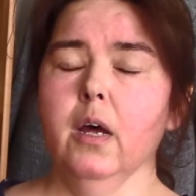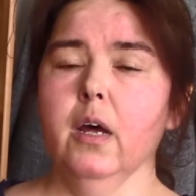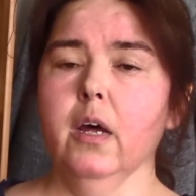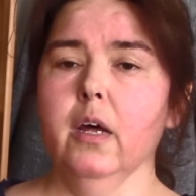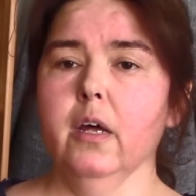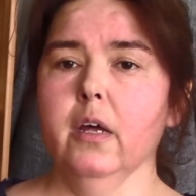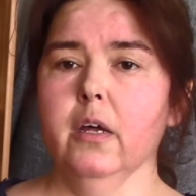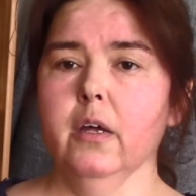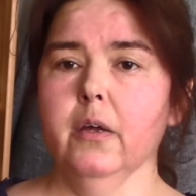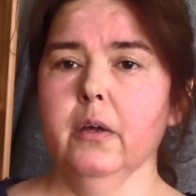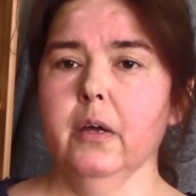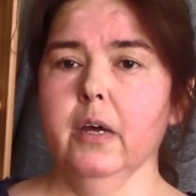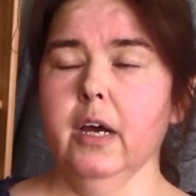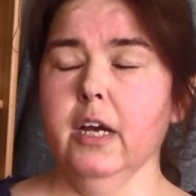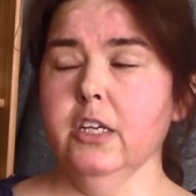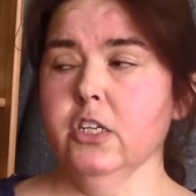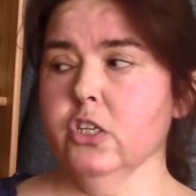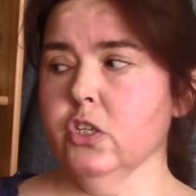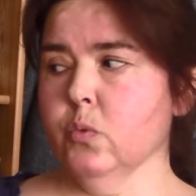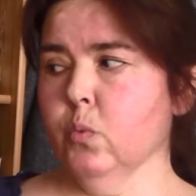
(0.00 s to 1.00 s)

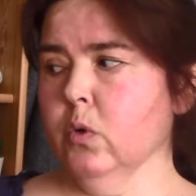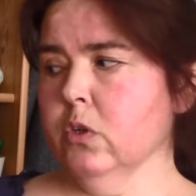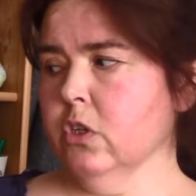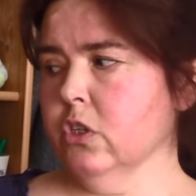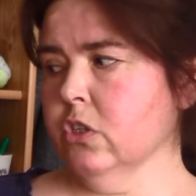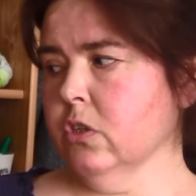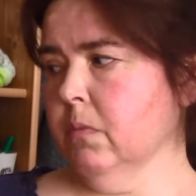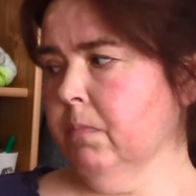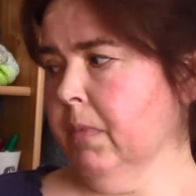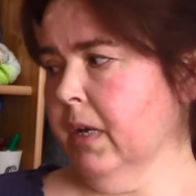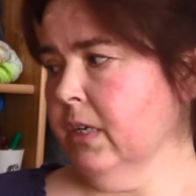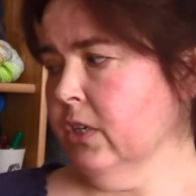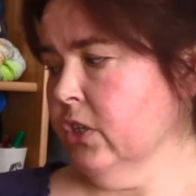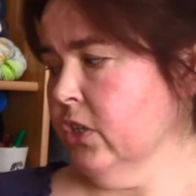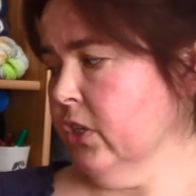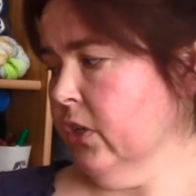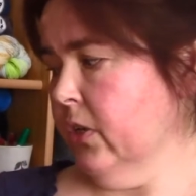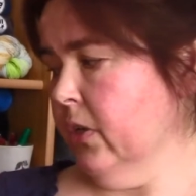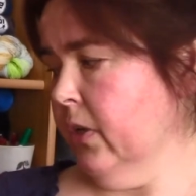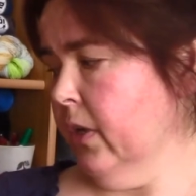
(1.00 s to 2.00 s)
I just wanted to
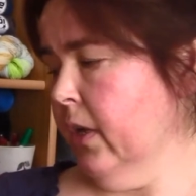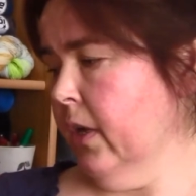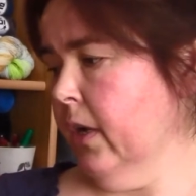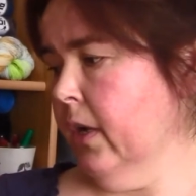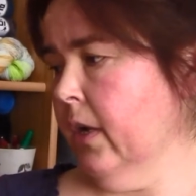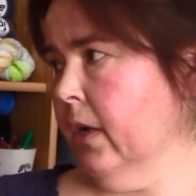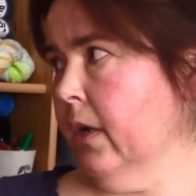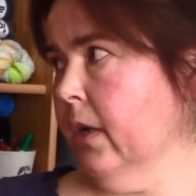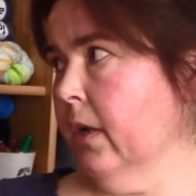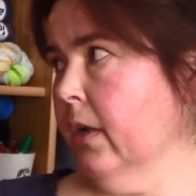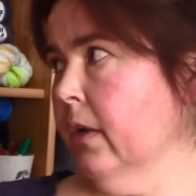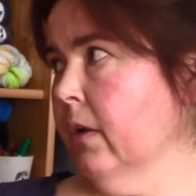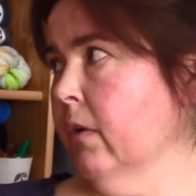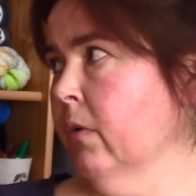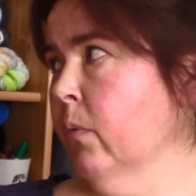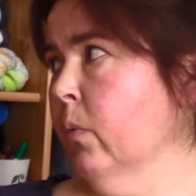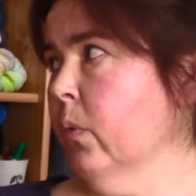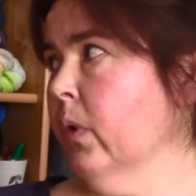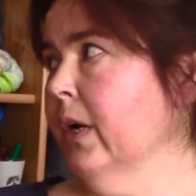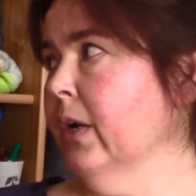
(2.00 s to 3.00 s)
mention
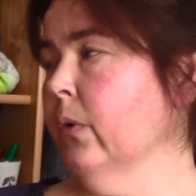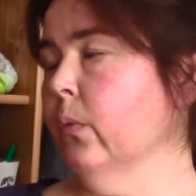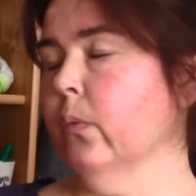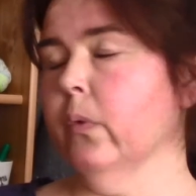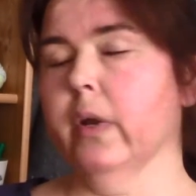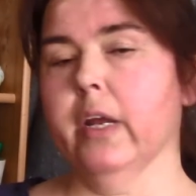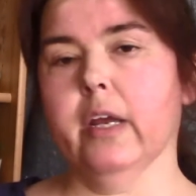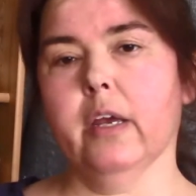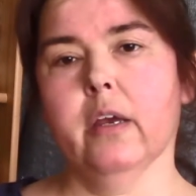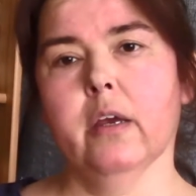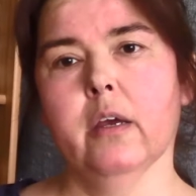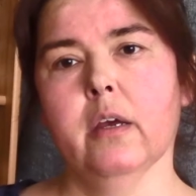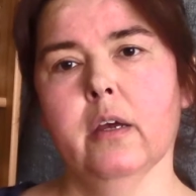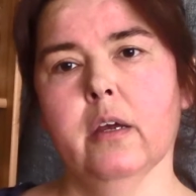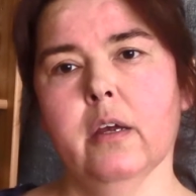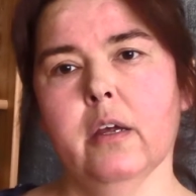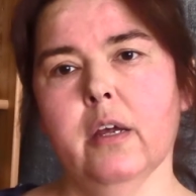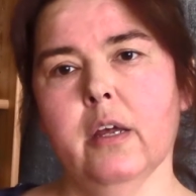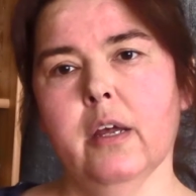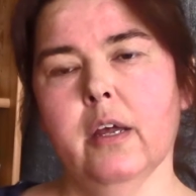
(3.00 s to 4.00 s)
real quick,
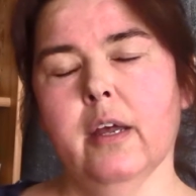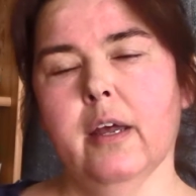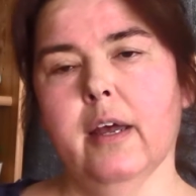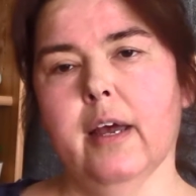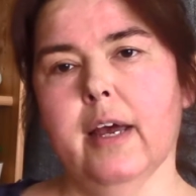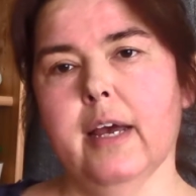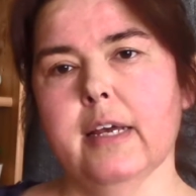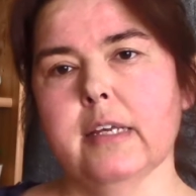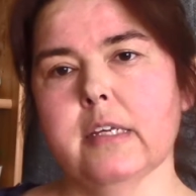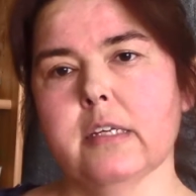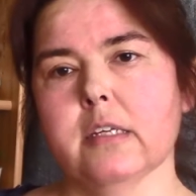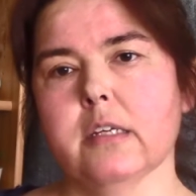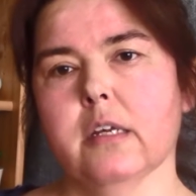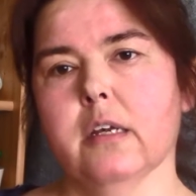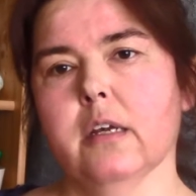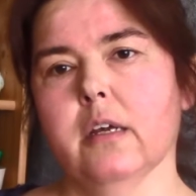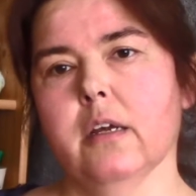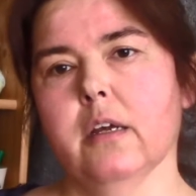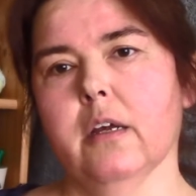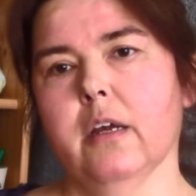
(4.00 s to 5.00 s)
as
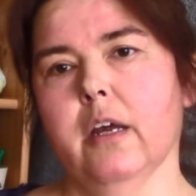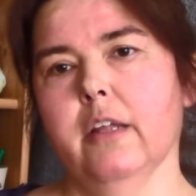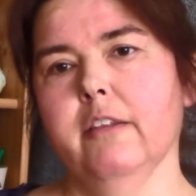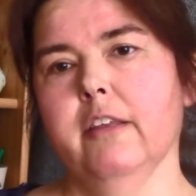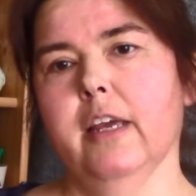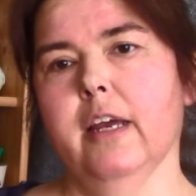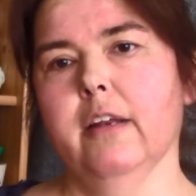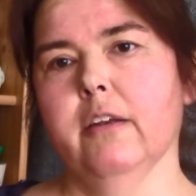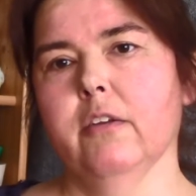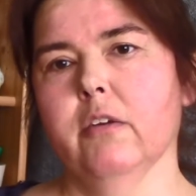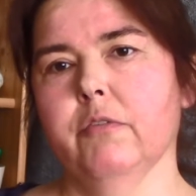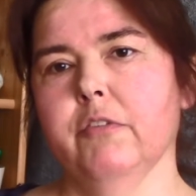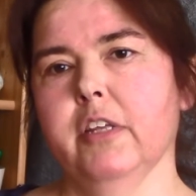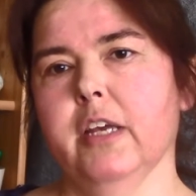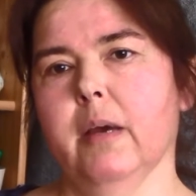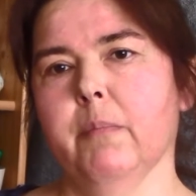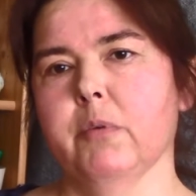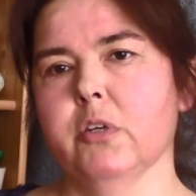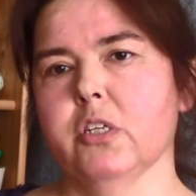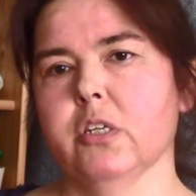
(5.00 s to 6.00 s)
at the end of
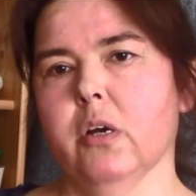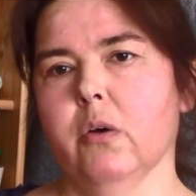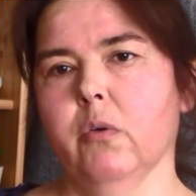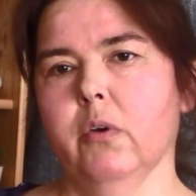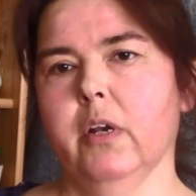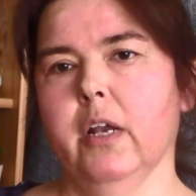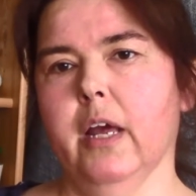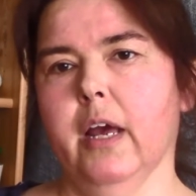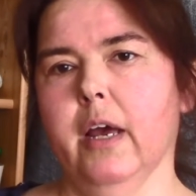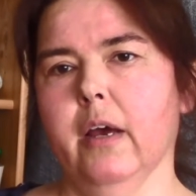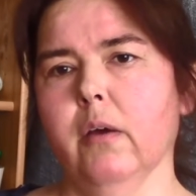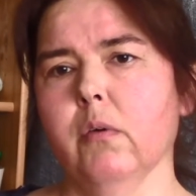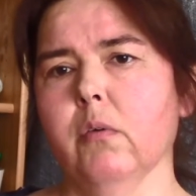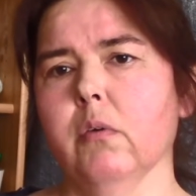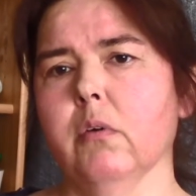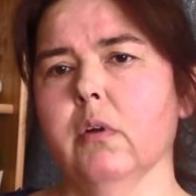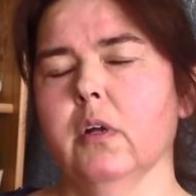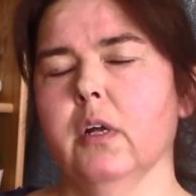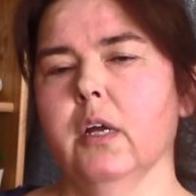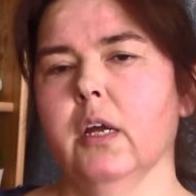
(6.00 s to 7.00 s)
the episode
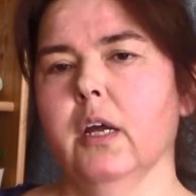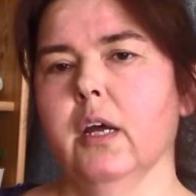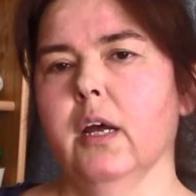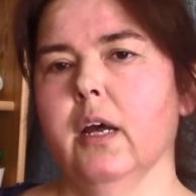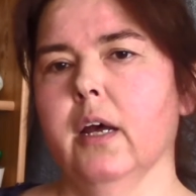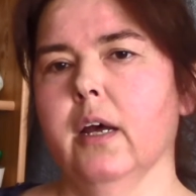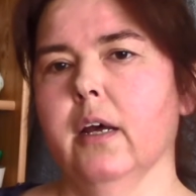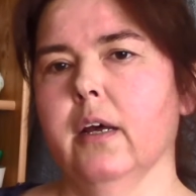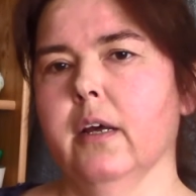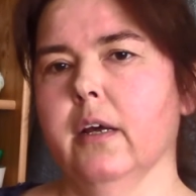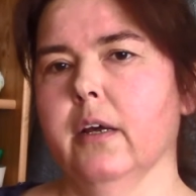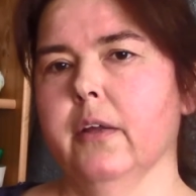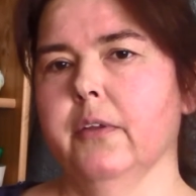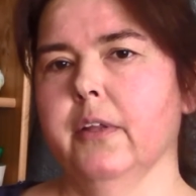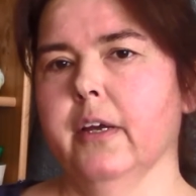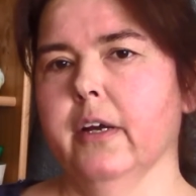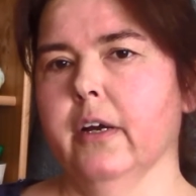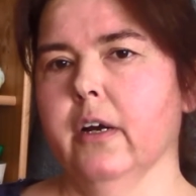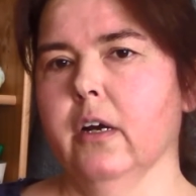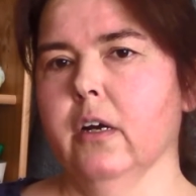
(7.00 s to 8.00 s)
now,
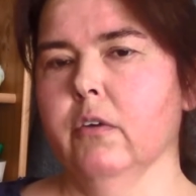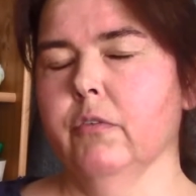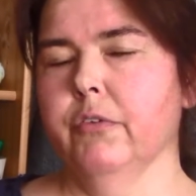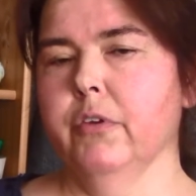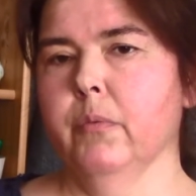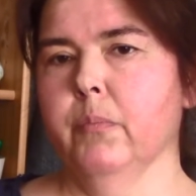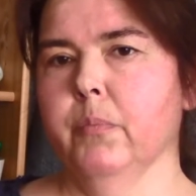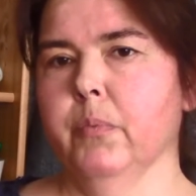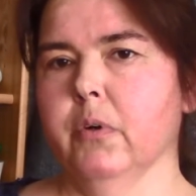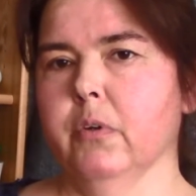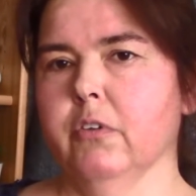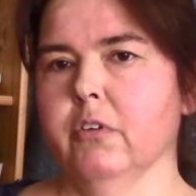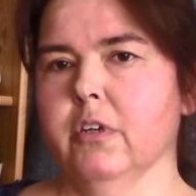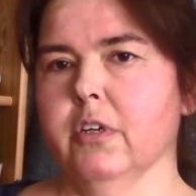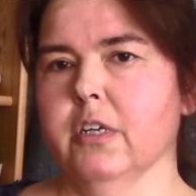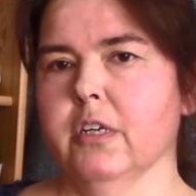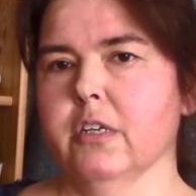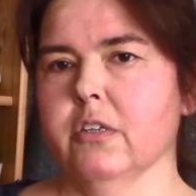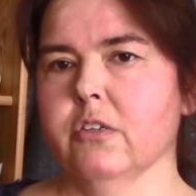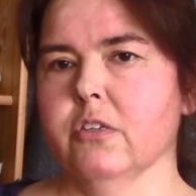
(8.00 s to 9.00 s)
there are a few
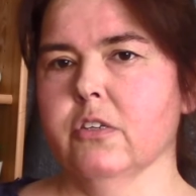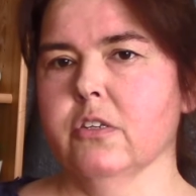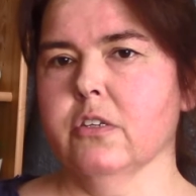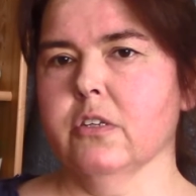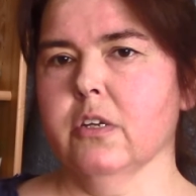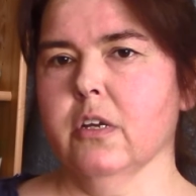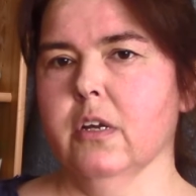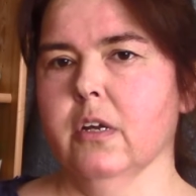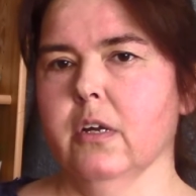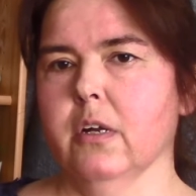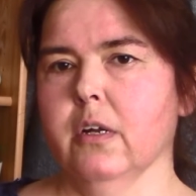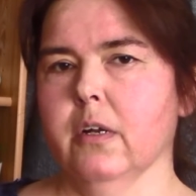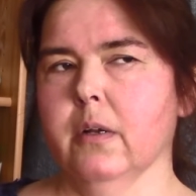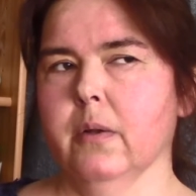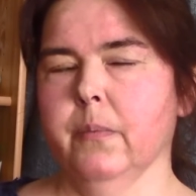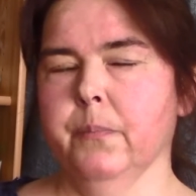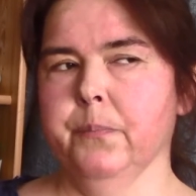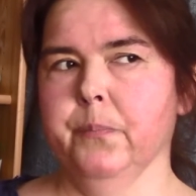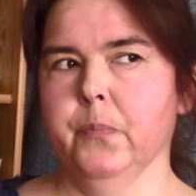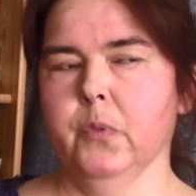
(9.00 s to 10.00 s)
podcasts
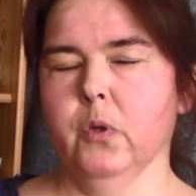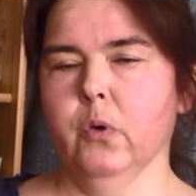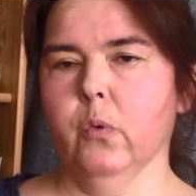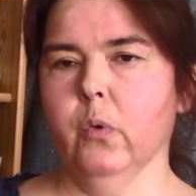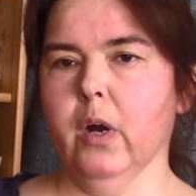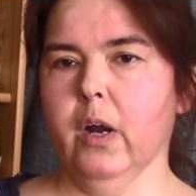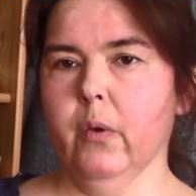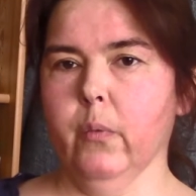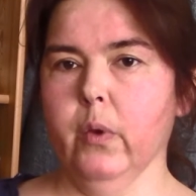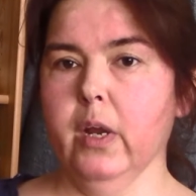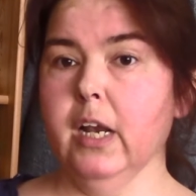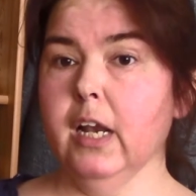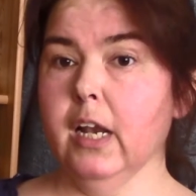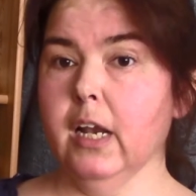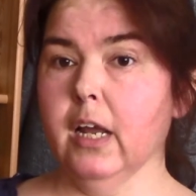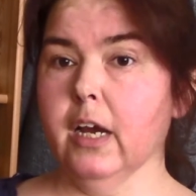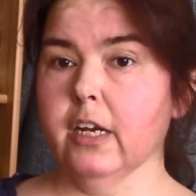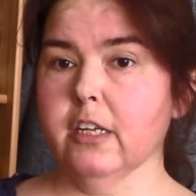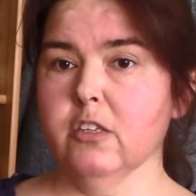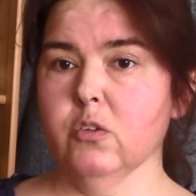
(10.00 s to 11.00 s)
where I really
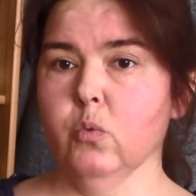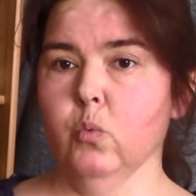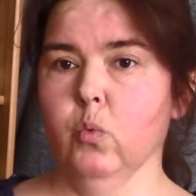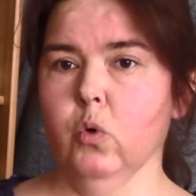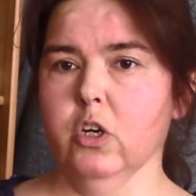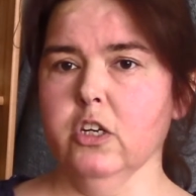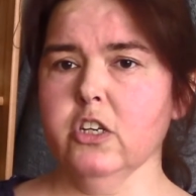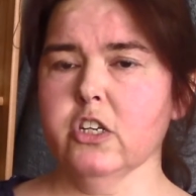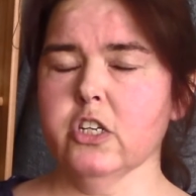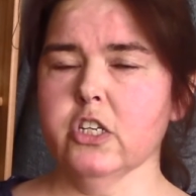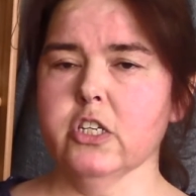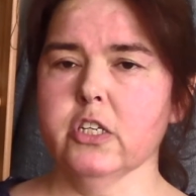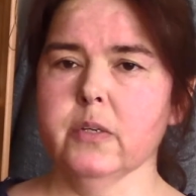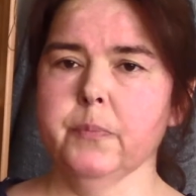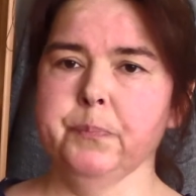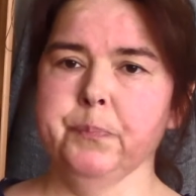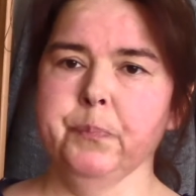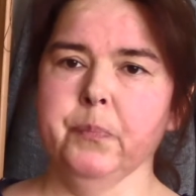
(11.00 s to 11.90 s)
like to watch.